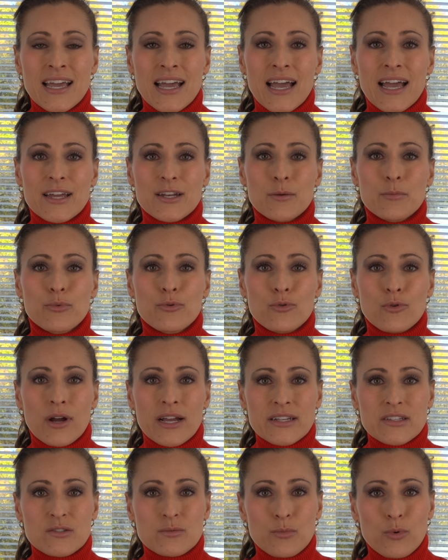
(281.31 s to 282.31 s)
at a
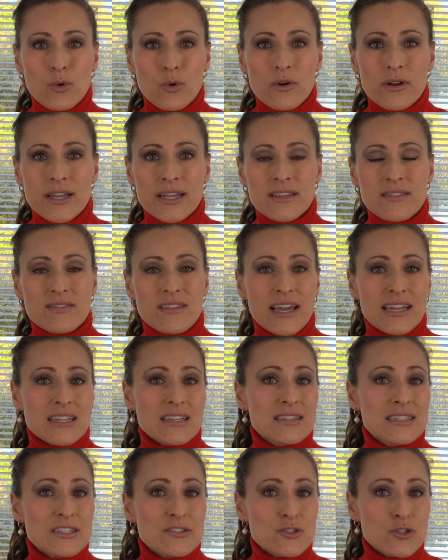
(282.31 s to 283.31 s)
price point that
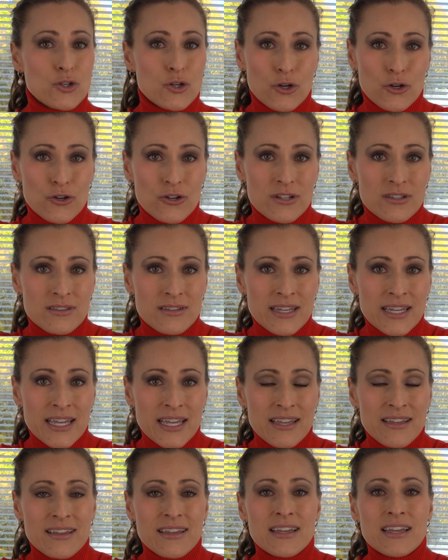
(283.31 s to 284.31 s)
at least
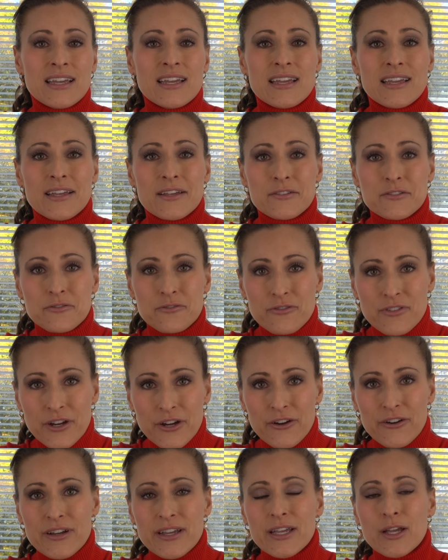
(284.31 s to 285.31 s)
currently is
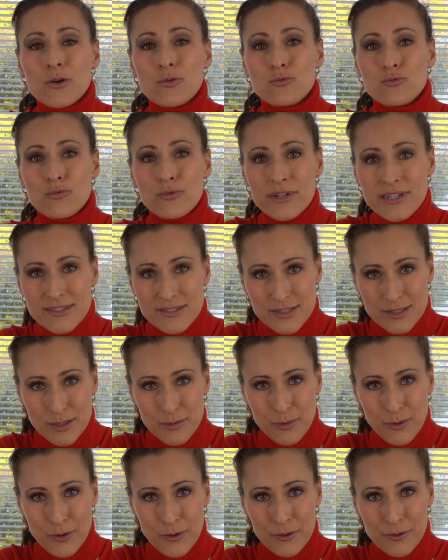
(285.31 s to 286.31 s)
very
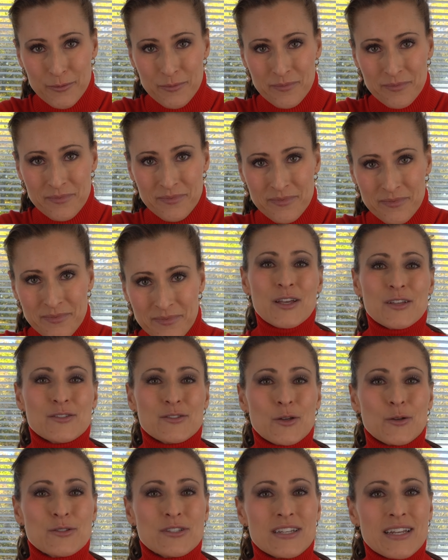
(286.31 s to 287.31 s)
reasonable.
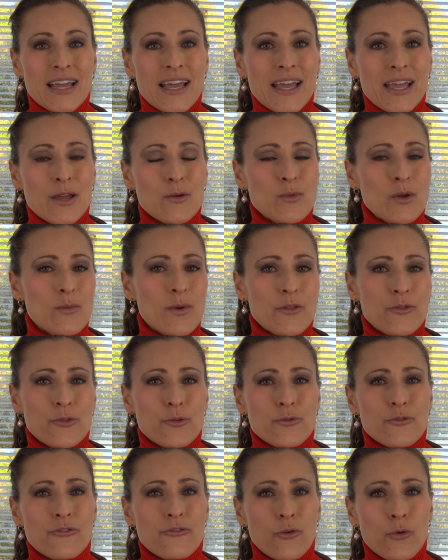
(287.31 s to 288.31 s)
So today we went
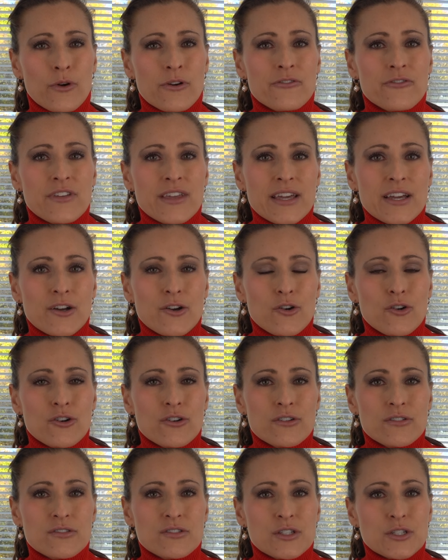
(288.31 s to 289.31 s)
through 4
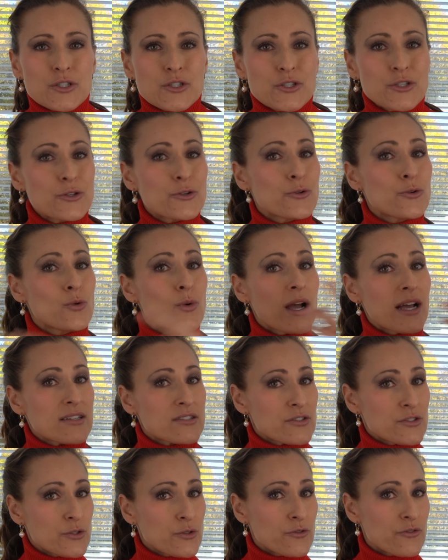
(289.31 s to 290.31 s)
vehicles, 2
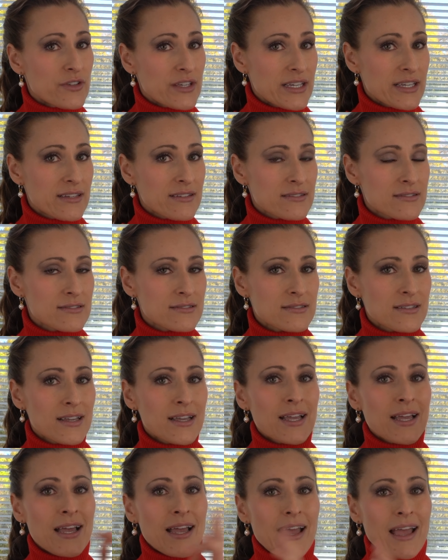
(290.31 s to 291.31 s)
SUVs,
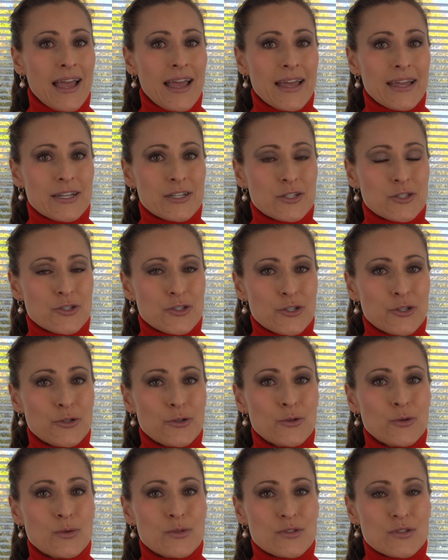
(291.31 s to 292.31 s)
and
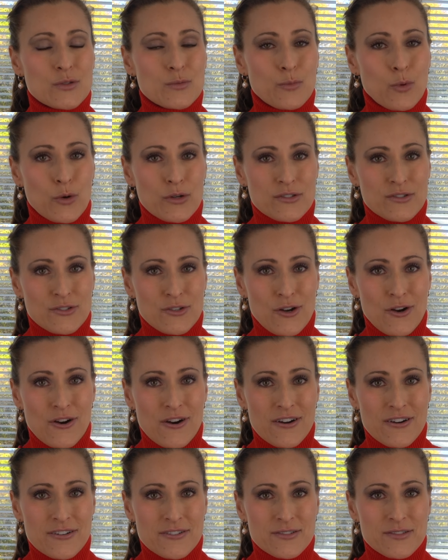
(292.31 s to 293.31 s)
2 sports
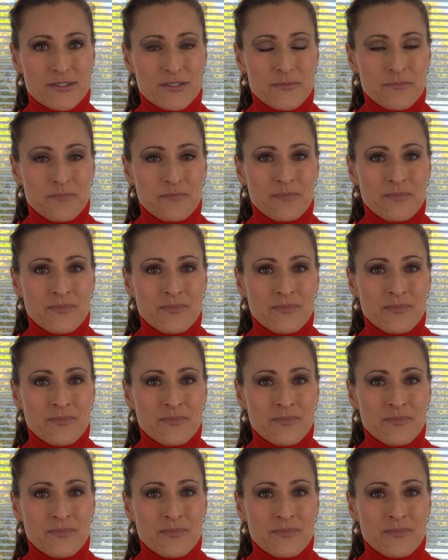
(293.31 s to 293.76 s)
cars.